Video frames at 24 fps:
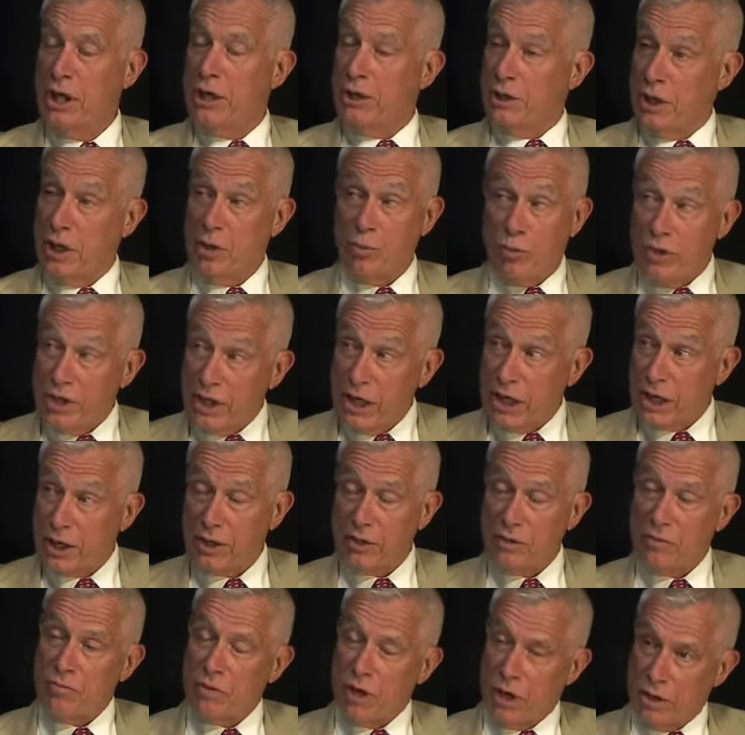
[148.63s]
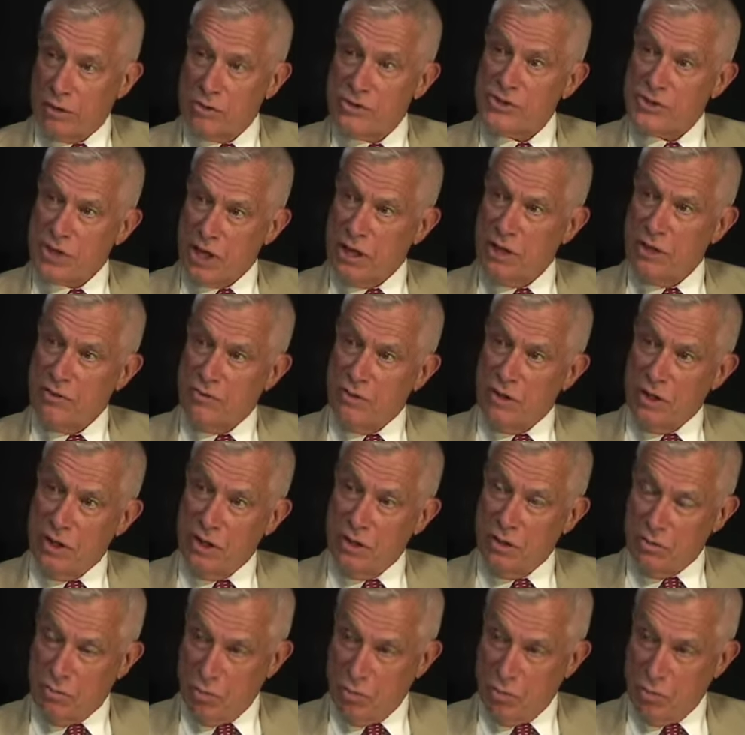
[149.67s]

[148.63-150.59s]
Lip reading: Now, we had our State of the